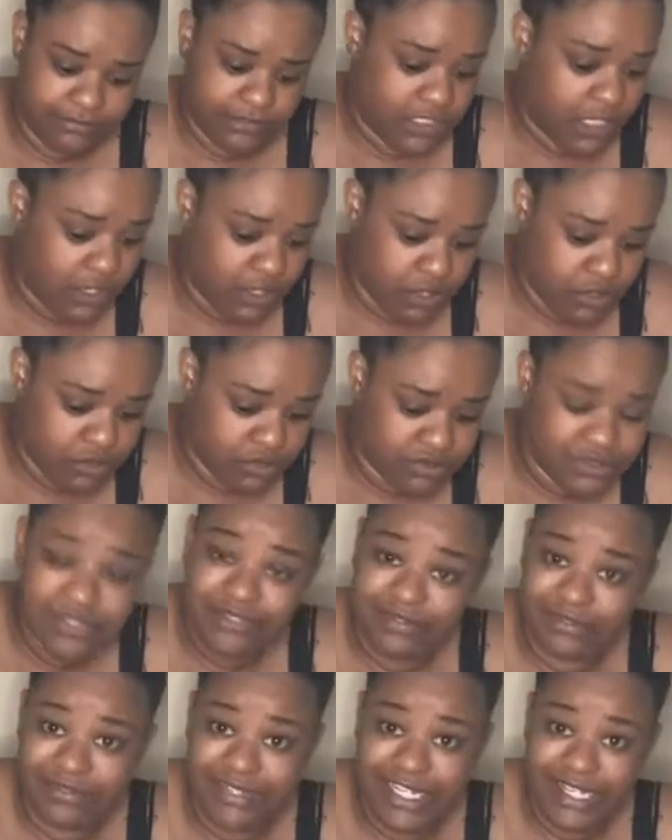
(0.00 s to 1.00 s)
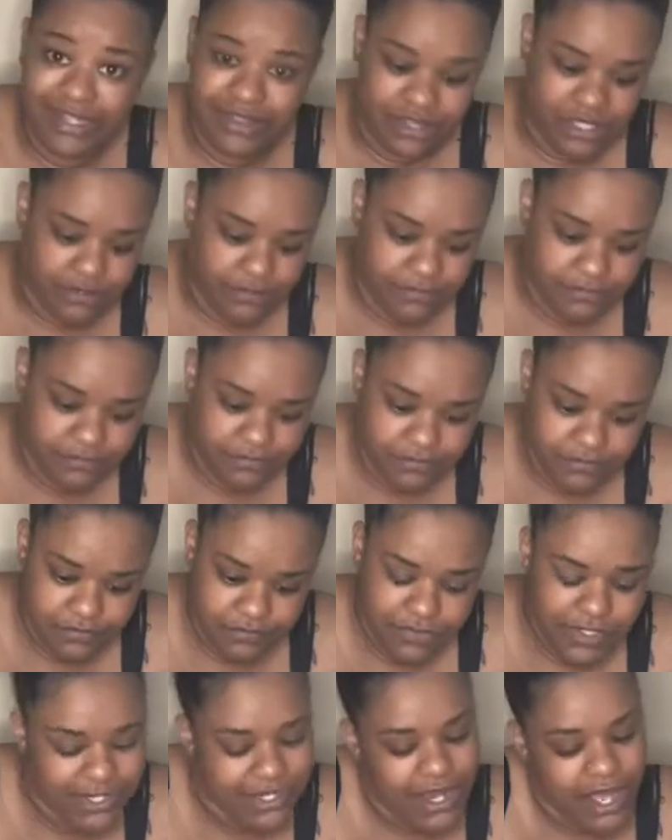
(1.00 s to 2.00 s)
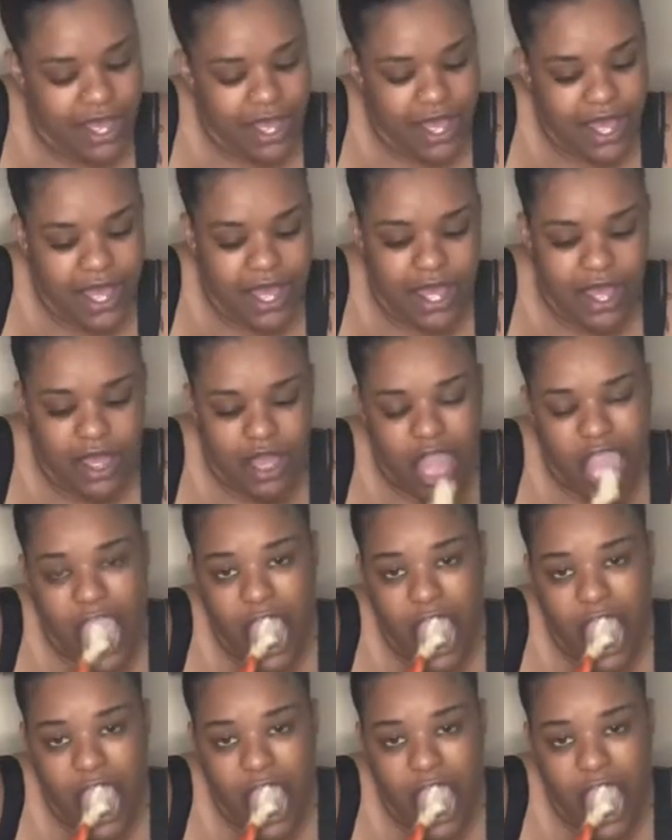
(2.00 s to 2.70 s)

Toes, need them. Nah.